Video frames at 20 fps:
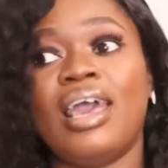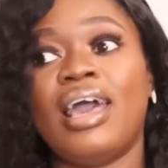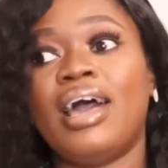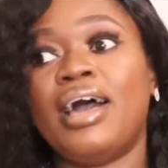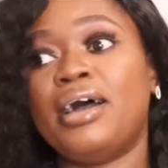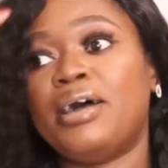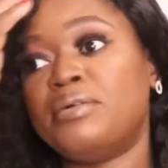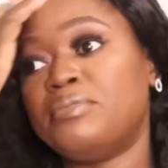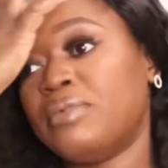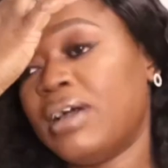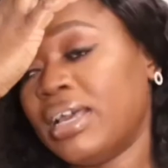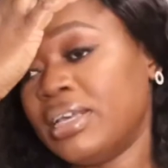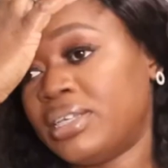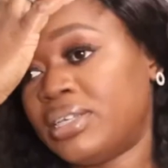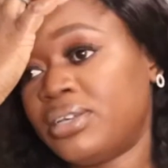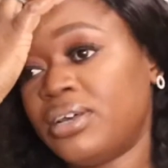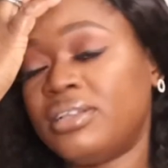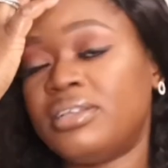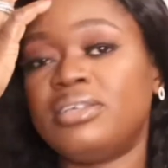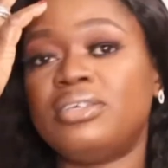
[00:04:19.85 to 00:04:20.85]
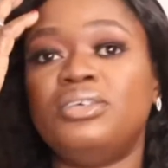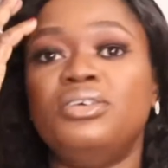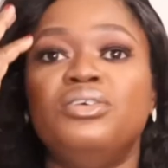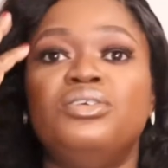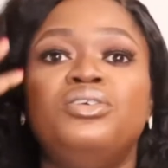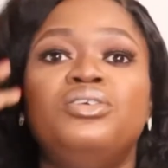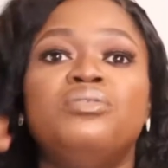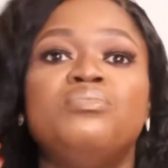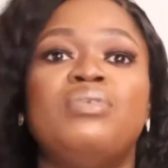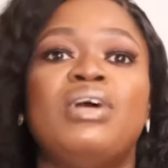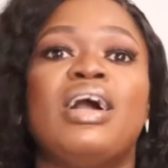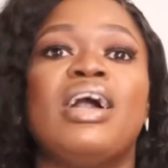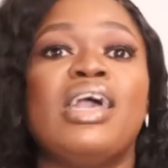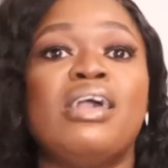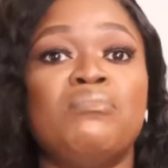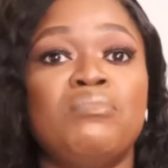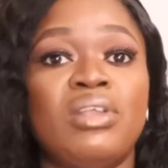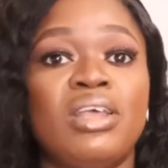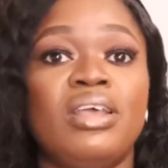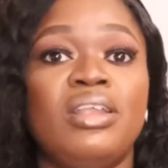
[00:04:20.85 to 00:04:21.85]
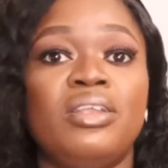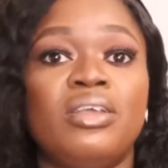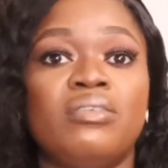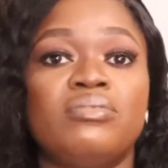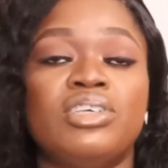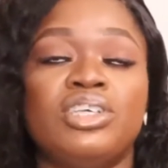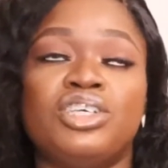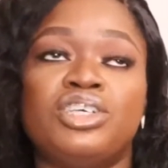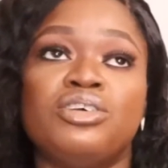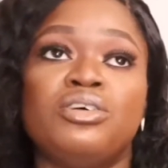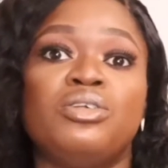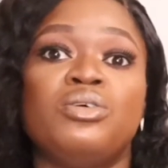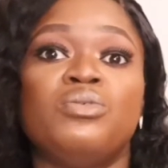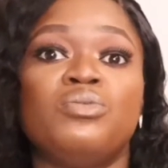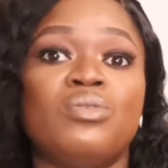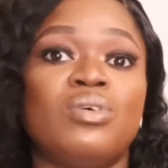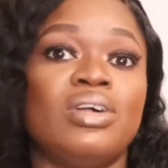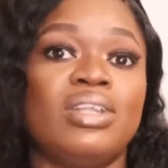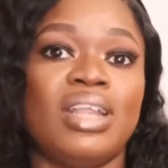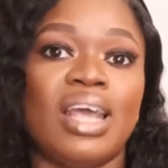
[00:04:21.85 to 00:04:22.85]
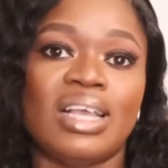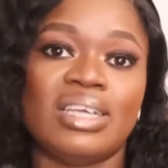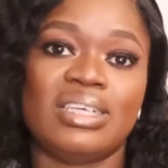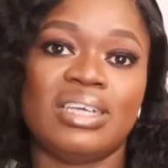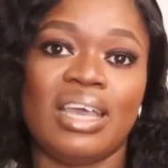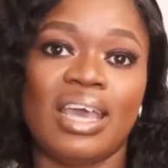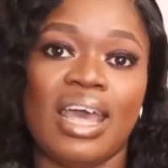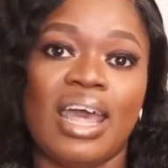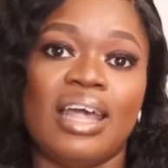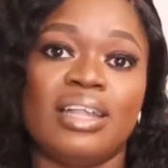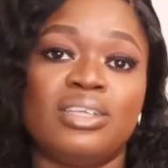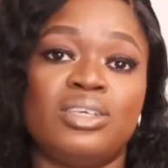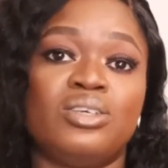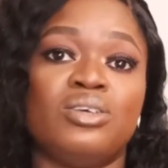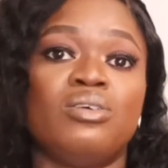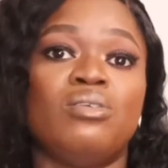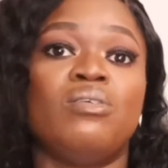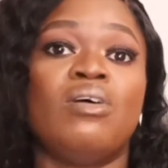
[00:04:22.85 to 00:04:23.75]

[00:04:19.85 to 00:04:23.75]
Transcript: I saw this YouTuber, Emily Love. She showed the one that she had, so